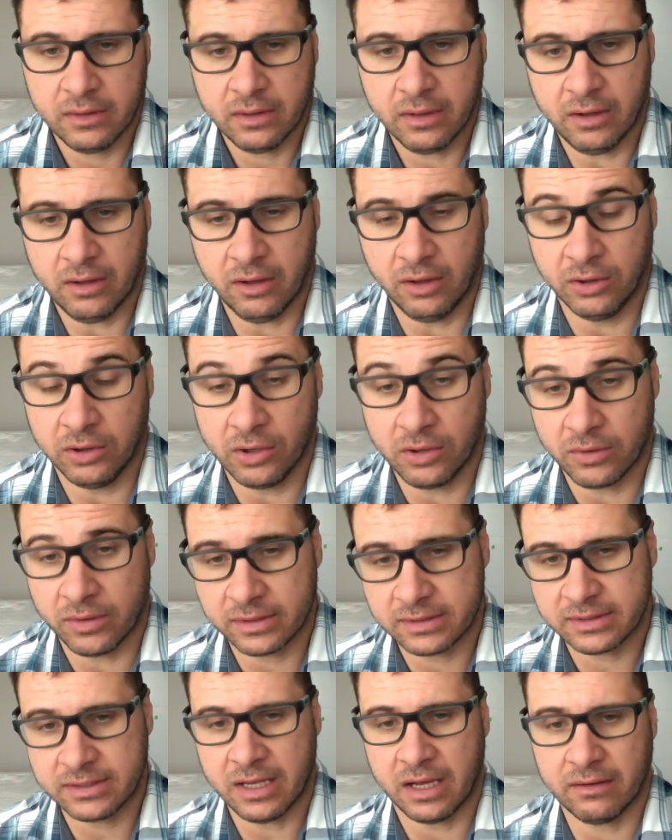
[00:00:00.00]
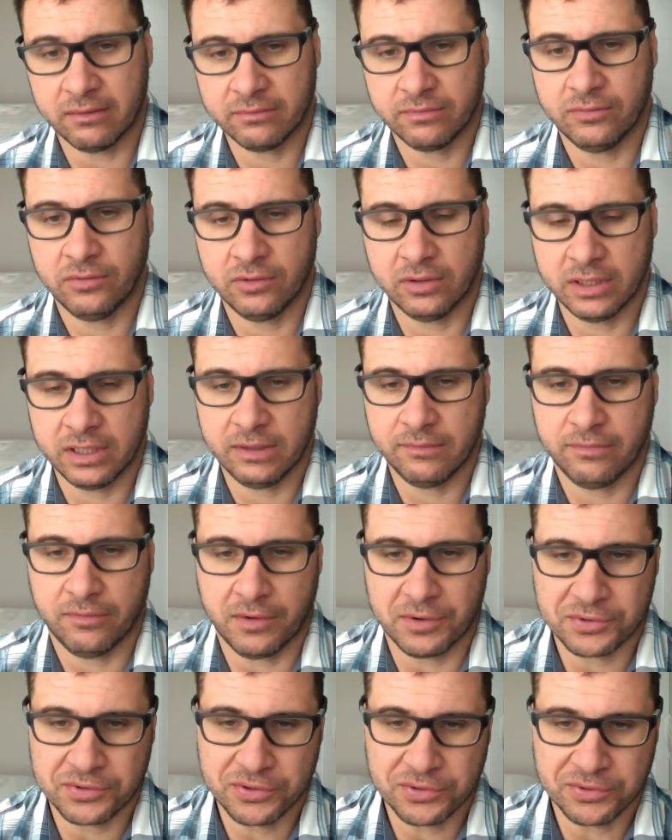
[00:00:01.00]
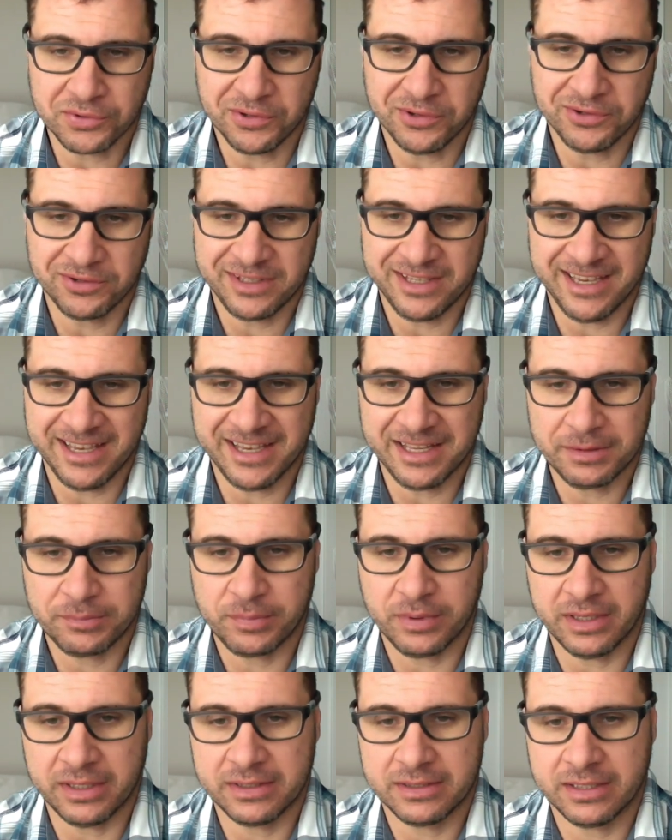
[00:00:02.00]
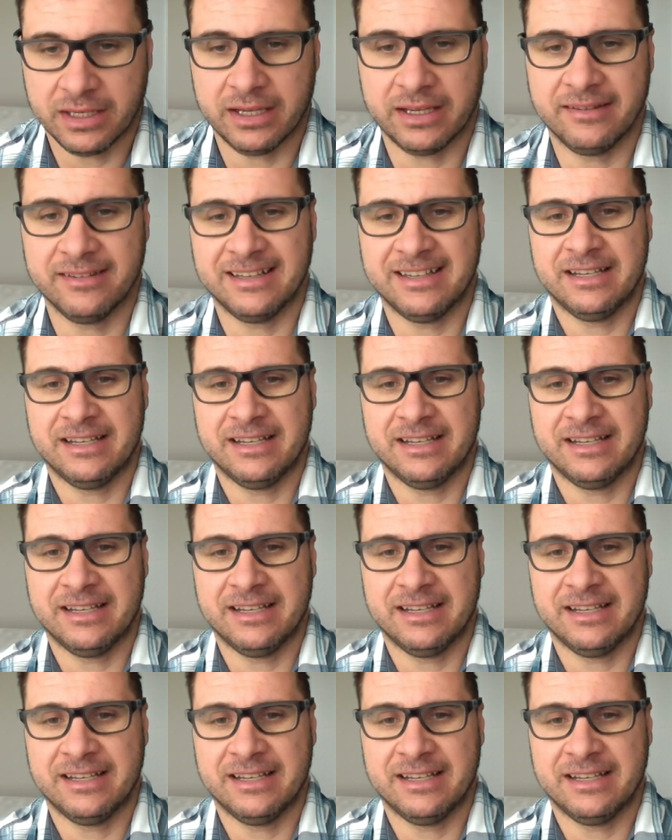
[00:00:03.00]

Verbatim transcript: although it's not fully functional yet but I,